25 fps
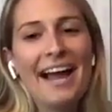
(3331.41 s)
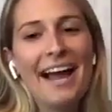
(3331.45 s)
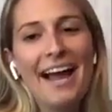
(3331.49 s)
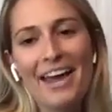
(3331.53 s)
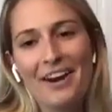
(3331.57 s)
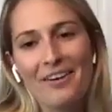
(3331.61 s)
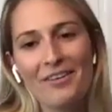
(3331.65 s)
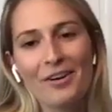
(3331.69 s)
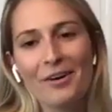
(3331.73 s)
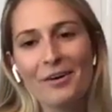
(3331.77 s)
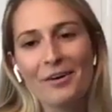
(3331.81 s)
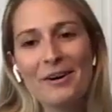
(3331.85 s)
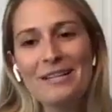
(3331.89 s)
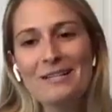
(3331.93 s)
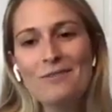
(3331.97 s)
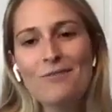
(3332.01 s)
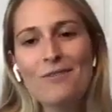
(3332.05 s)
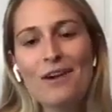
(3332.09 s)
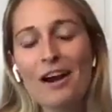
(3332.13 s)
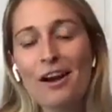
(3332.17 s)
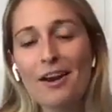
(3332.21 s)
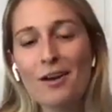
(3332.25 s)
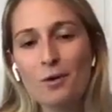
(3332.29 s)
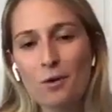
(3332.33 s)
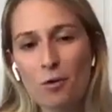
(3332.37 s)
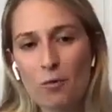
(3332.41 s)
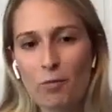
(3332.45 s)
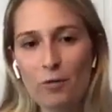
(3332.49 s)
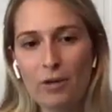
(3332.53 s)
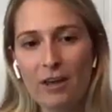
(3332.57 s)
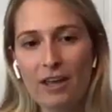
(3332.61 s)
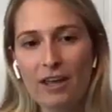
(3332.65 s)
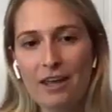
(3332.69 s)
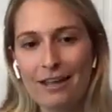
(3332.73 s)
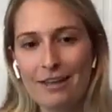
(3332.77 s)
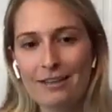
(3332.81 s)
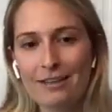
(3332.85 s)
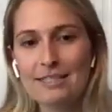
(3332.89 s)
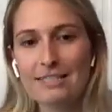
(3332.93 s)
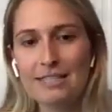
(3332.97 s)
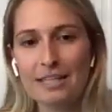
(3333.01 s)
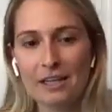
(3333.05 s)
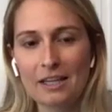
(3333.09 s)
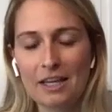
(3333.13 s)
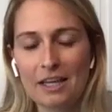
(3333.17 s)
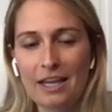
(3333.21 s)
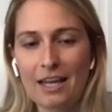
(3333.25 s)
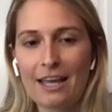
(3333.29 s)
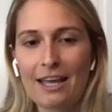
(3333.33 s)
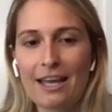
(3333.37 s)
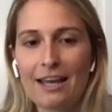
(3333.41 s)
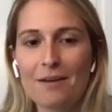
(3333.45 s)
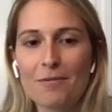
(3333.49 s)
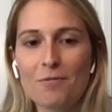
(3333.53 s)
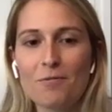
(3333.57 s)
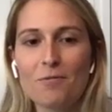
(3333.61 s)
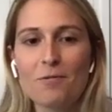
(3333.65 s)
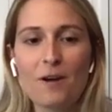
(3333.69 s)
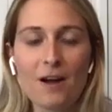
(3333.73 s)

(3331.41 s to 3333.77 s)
I don't know. It's very goofy and silly and